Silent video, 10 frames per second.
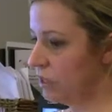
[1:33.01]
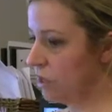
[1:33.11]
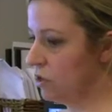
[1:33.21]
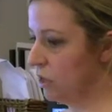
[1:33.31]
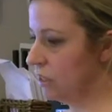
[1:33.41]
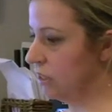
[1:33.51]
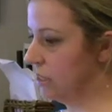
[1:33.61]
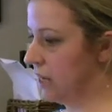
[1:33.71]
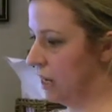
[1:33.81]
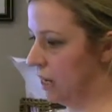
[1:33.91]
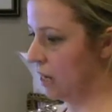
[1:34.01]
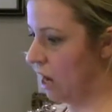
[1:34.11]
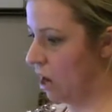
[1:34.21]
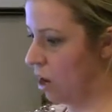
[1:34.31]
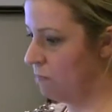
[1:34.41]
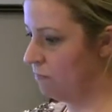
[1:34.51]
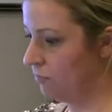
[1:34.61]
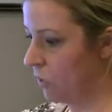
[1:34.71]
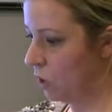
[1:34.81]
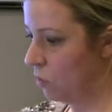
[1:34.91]
so you can see
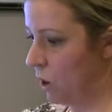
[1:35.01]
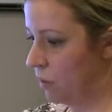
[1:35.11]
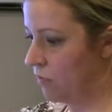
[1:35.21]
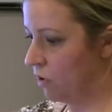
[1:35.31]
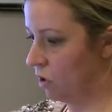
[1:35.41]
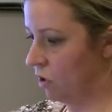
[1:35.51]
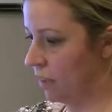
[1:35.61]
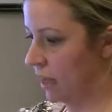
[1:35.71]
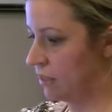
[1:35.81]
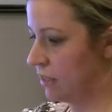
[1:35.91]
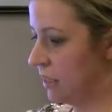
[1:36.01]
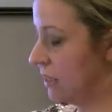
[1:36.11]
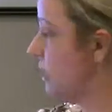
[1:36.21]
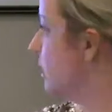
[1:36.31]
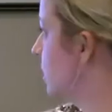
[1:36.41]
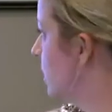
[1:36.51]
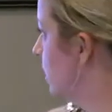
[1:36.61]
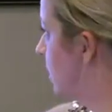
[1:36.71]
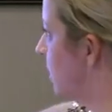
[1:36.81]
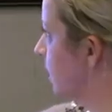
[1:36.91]
um, where we've got that's listed as
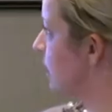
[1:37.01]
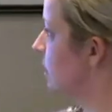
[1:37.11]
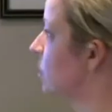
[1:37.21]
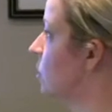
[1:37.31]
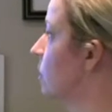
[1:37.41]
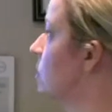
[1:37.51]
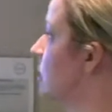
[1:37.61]
D, so you can